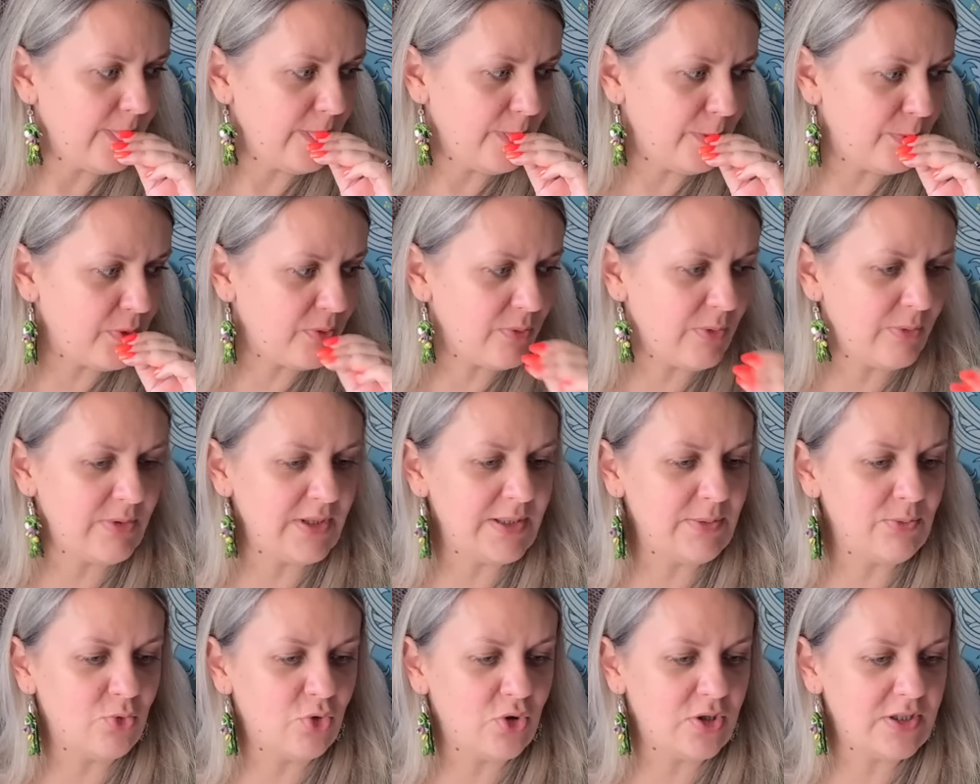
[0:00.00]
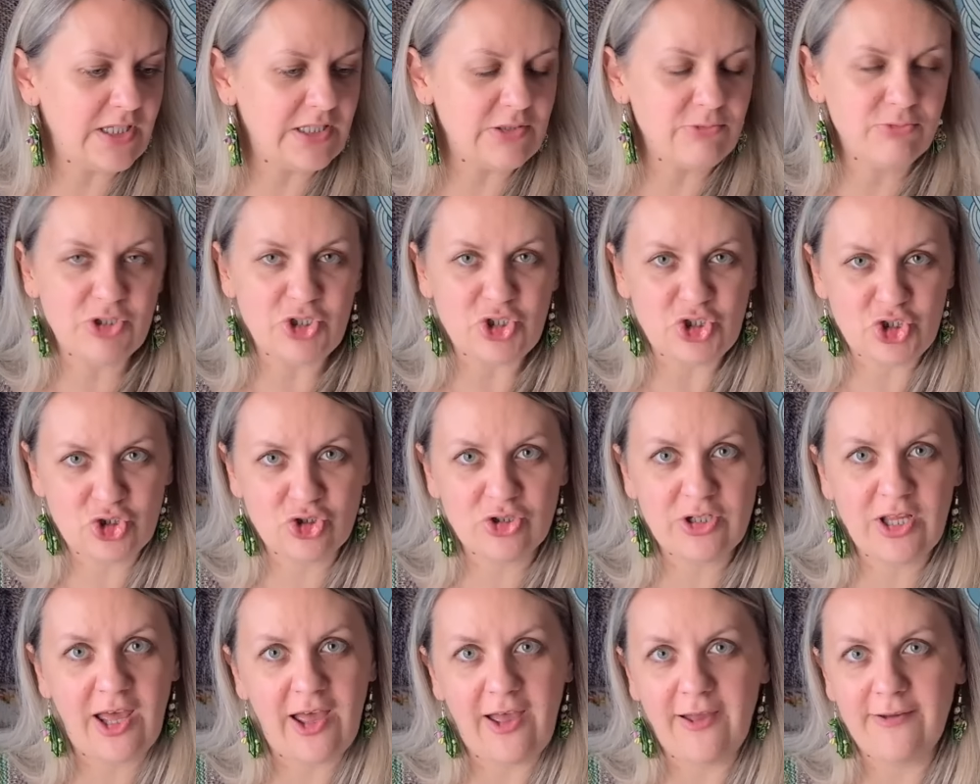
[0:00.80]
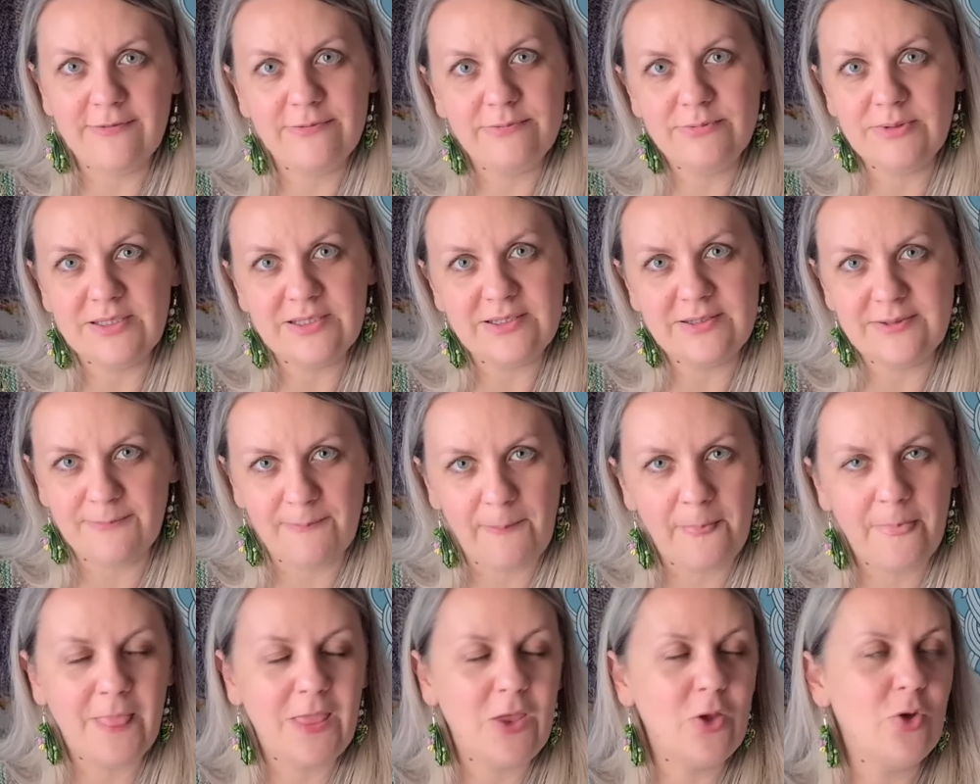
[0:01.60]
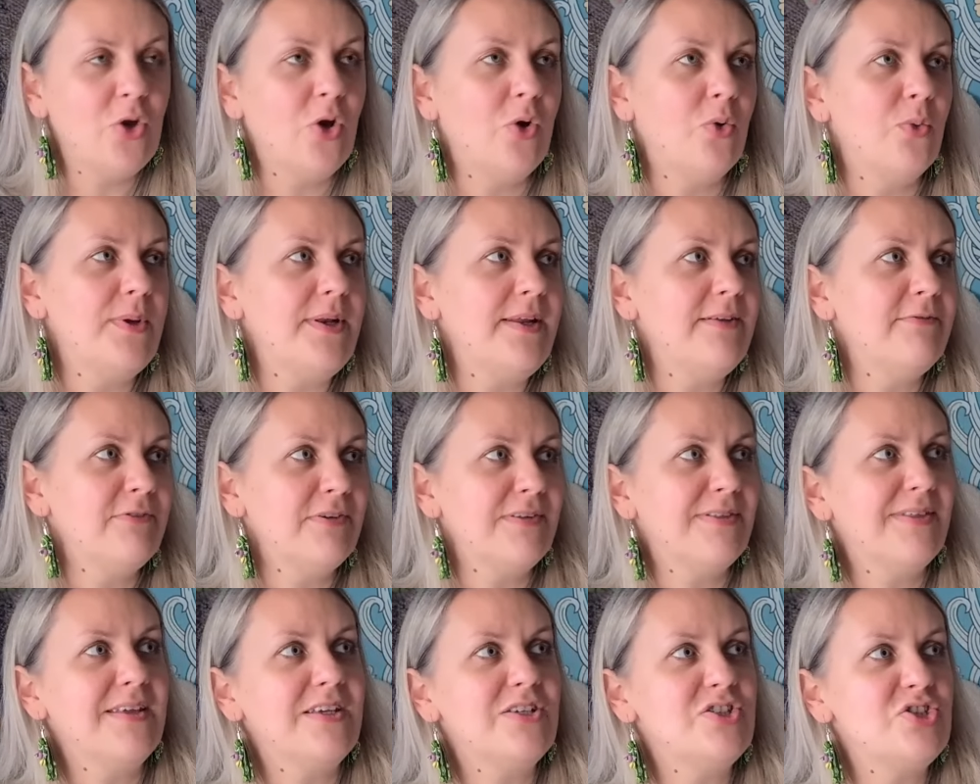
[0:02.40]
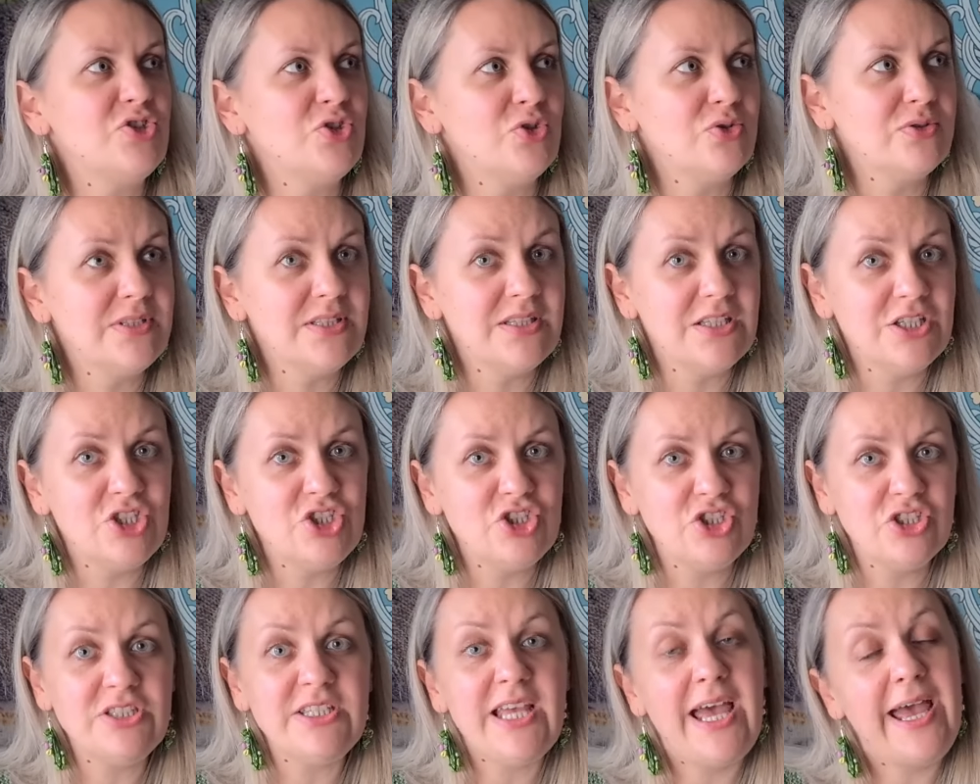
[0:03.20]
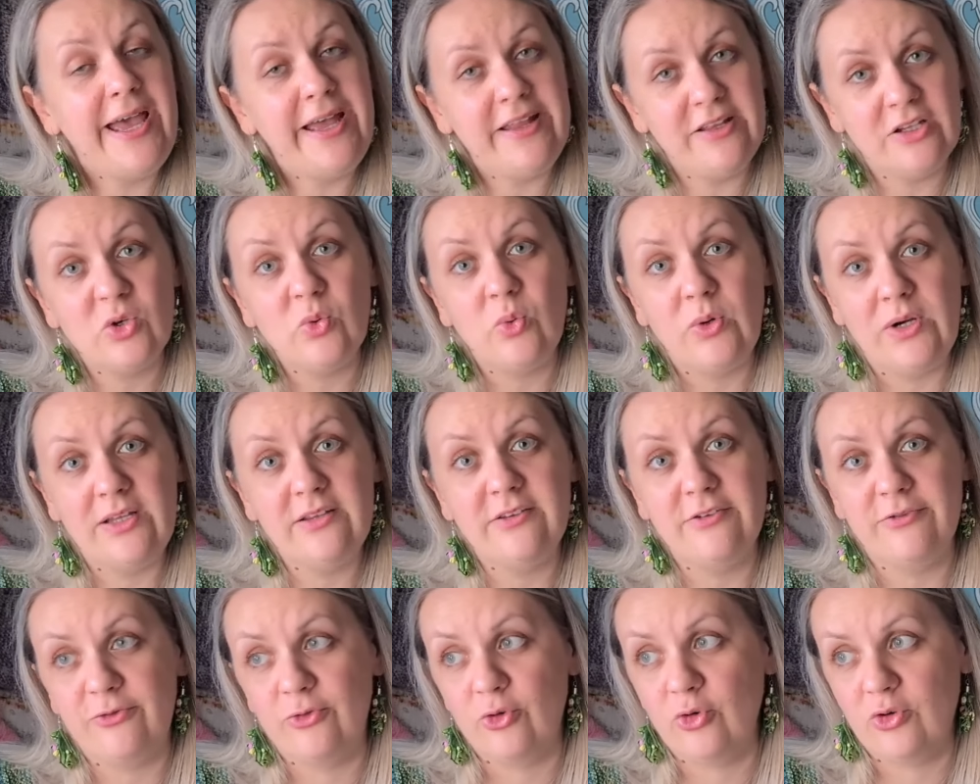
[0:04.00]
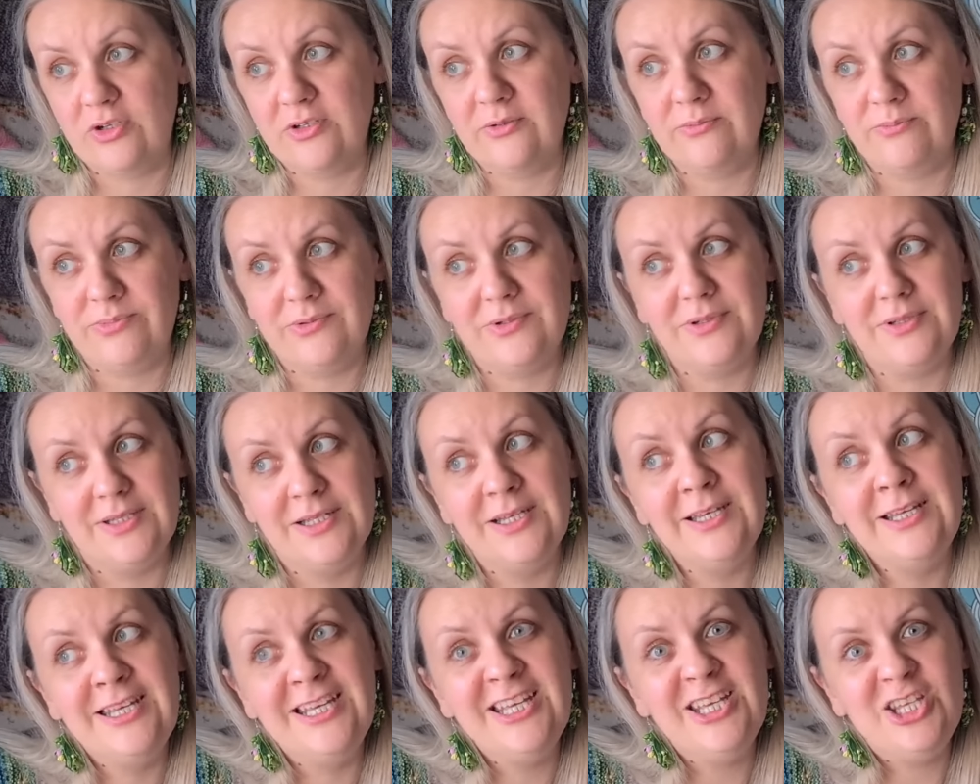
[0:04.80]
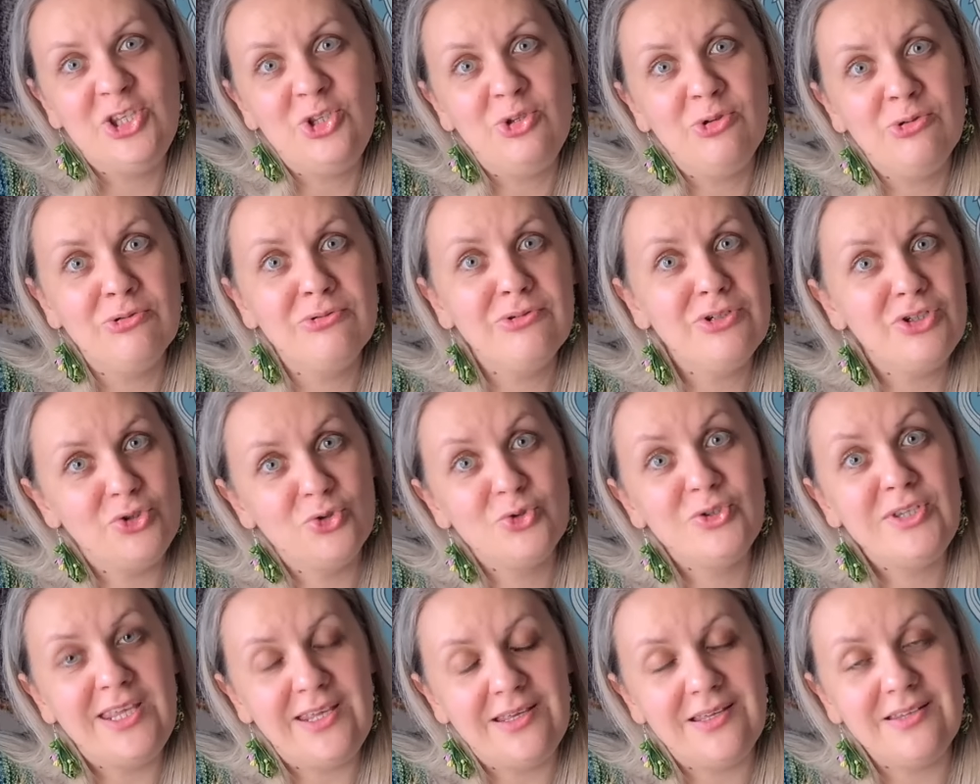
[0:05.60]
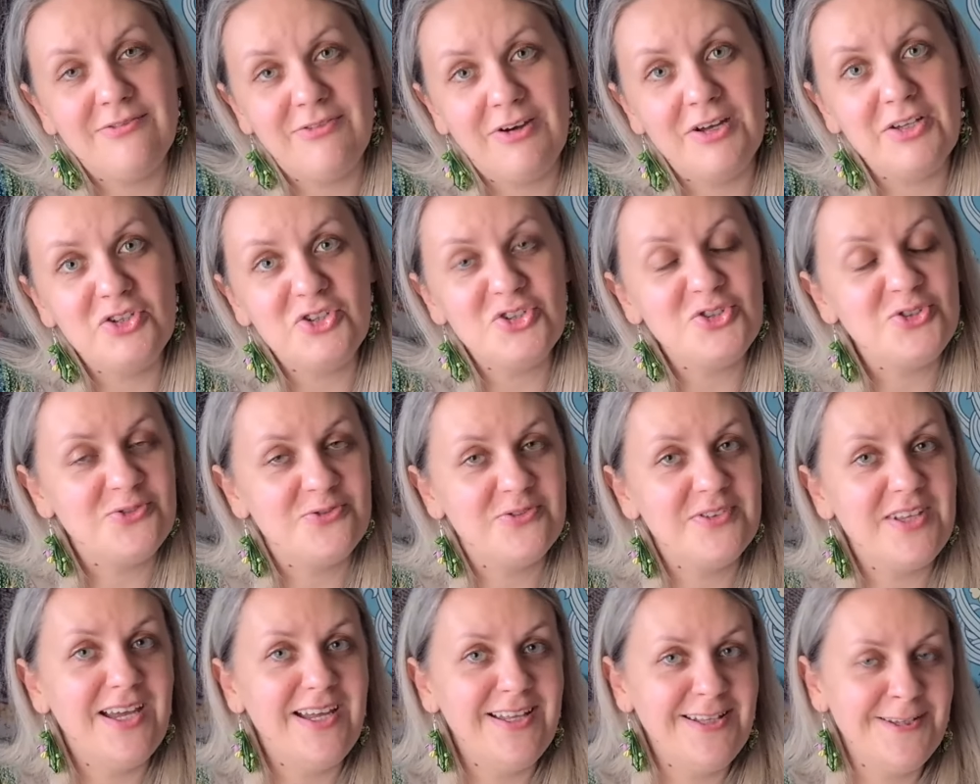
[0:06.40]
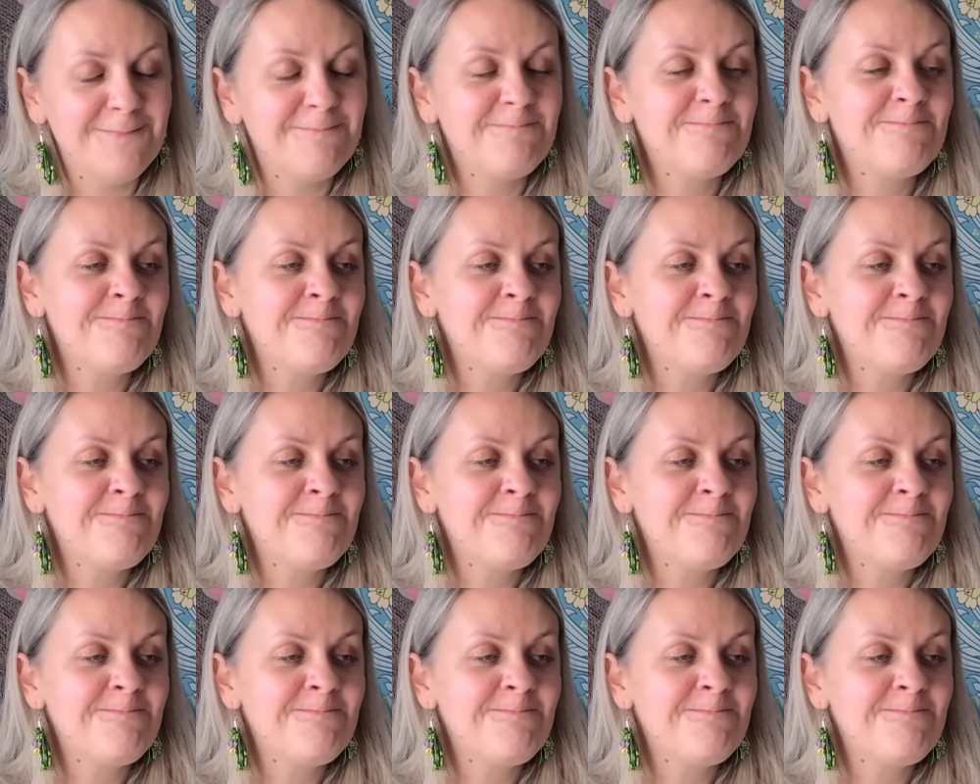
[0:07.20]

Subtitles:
probably more than we should have, but you know, when everything is so delicious and quite affordable, you take advantage of that.